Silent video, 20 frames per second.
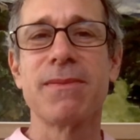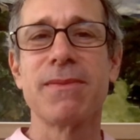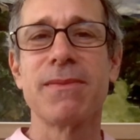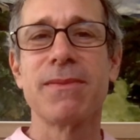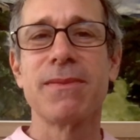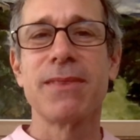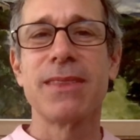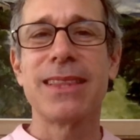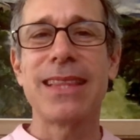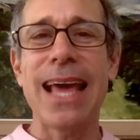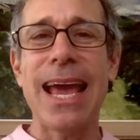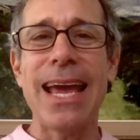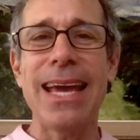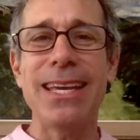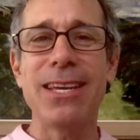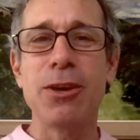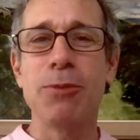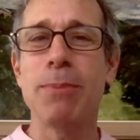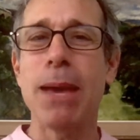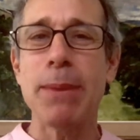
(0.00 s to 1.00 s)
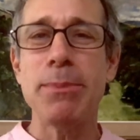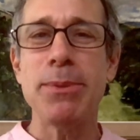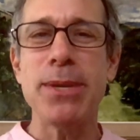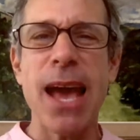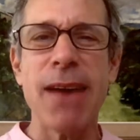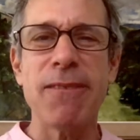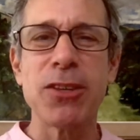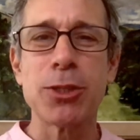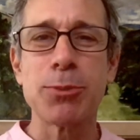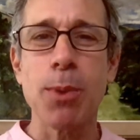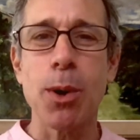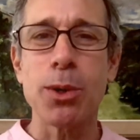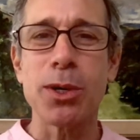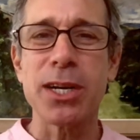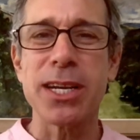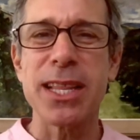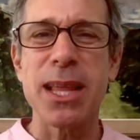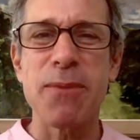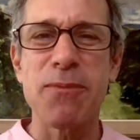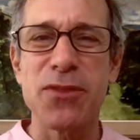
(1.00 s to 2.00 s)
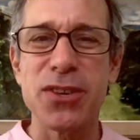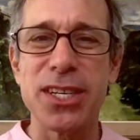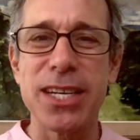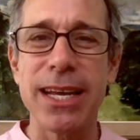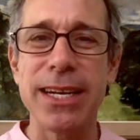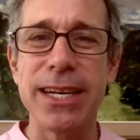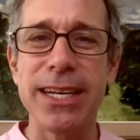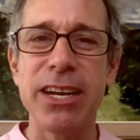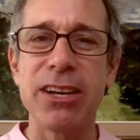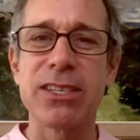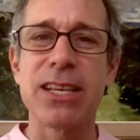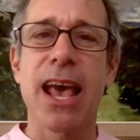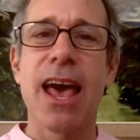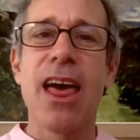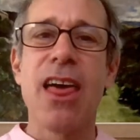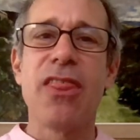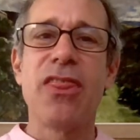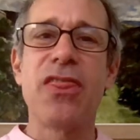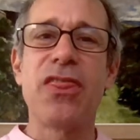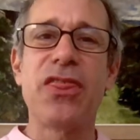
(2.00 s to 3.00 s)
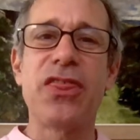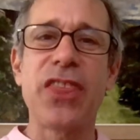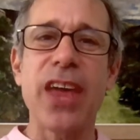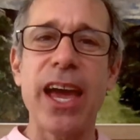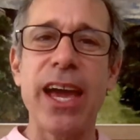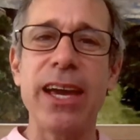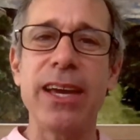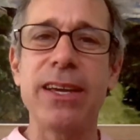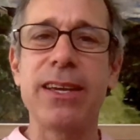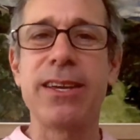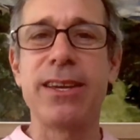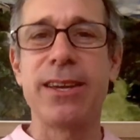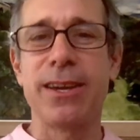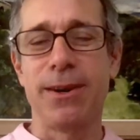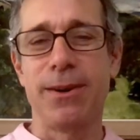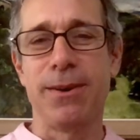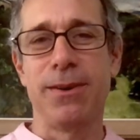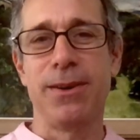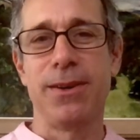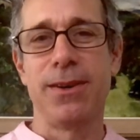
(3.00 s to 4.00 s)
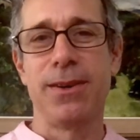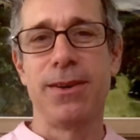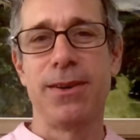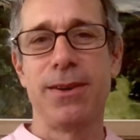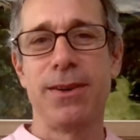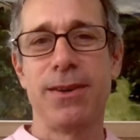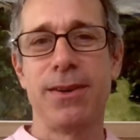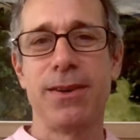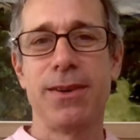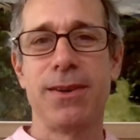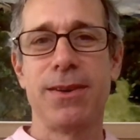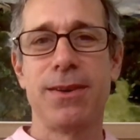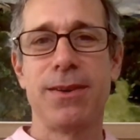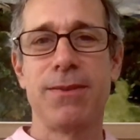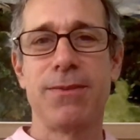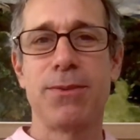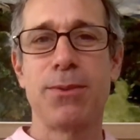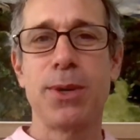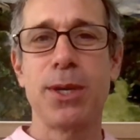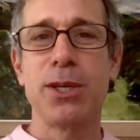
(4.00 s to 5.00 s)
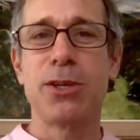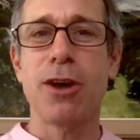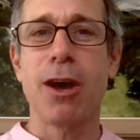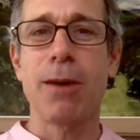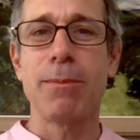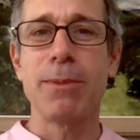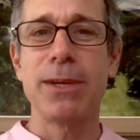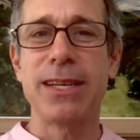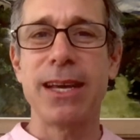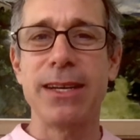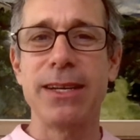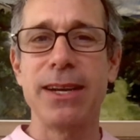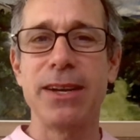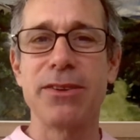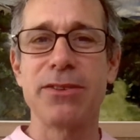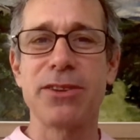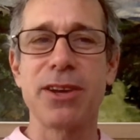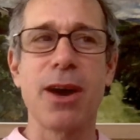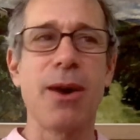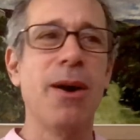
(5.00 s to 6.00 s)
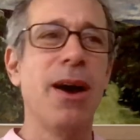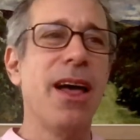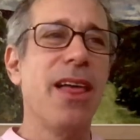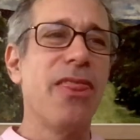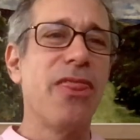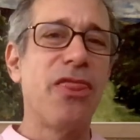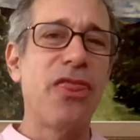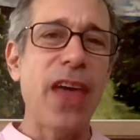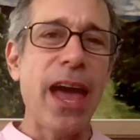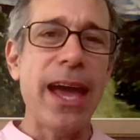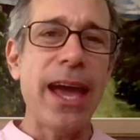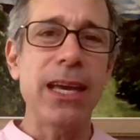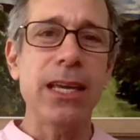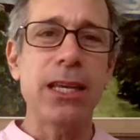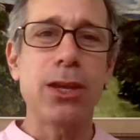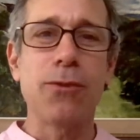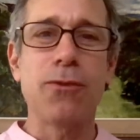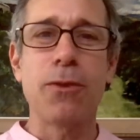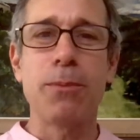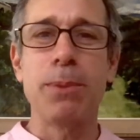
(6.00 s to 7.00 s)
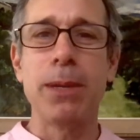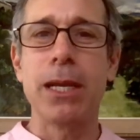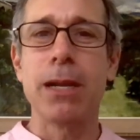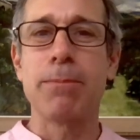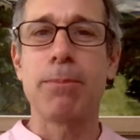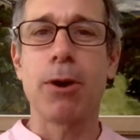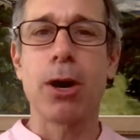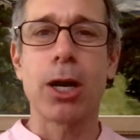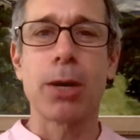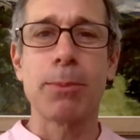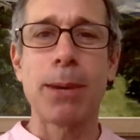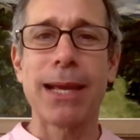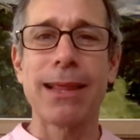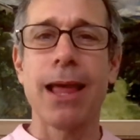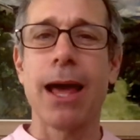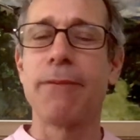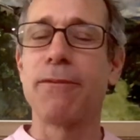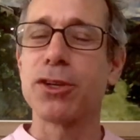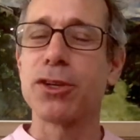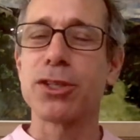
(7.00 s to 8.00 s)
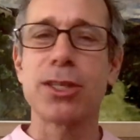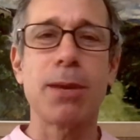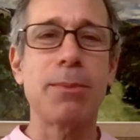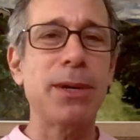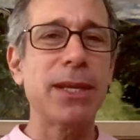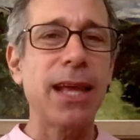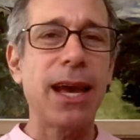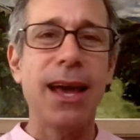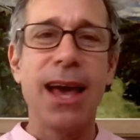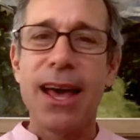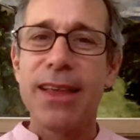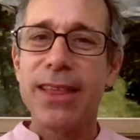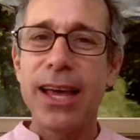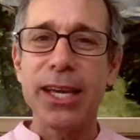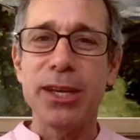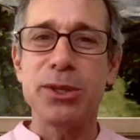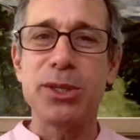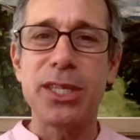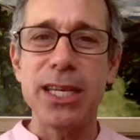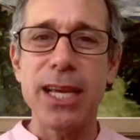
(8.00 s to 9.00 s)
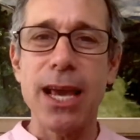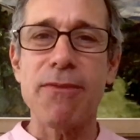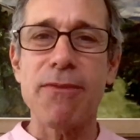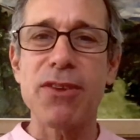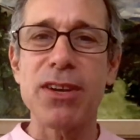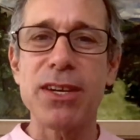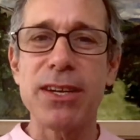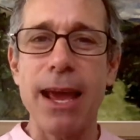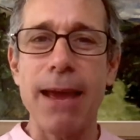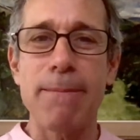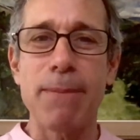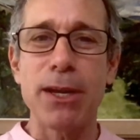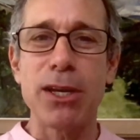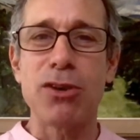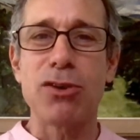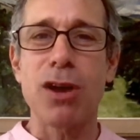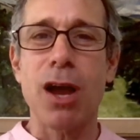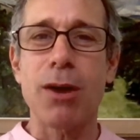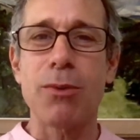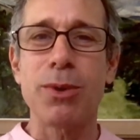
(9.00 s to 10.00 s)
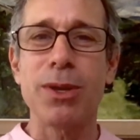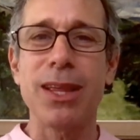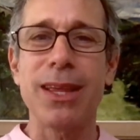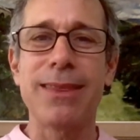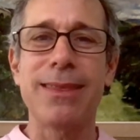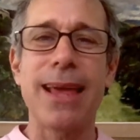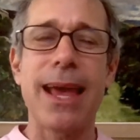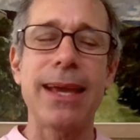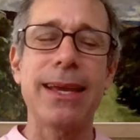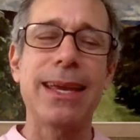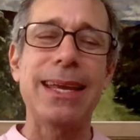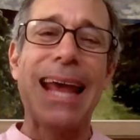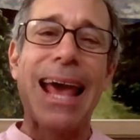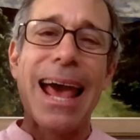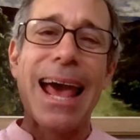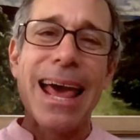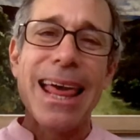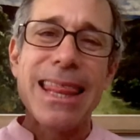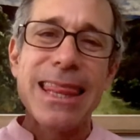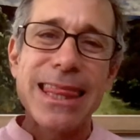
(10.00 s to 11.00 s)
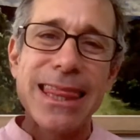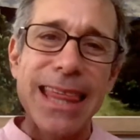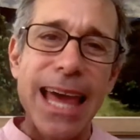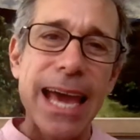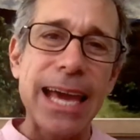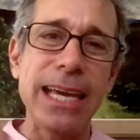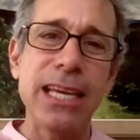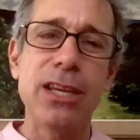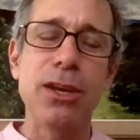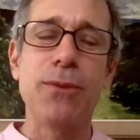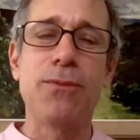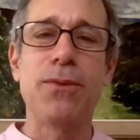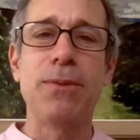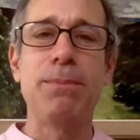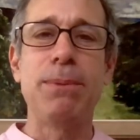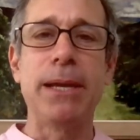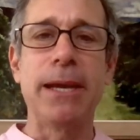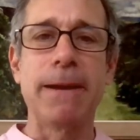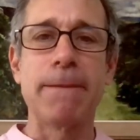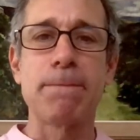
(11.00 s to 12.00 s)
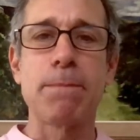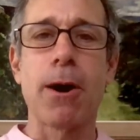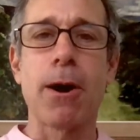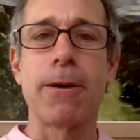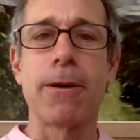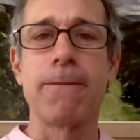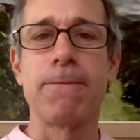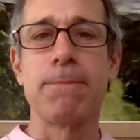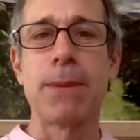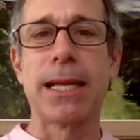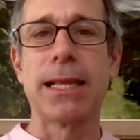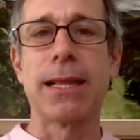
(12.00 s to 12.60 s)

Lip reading: Thank you. Maybe you haven't spoken to them for 10 years. Thank you for what you taught me 10 years ago. Thank you for being a part of my life. For someone that you see every day, but you're not really thanking. Thank you for being part of my life.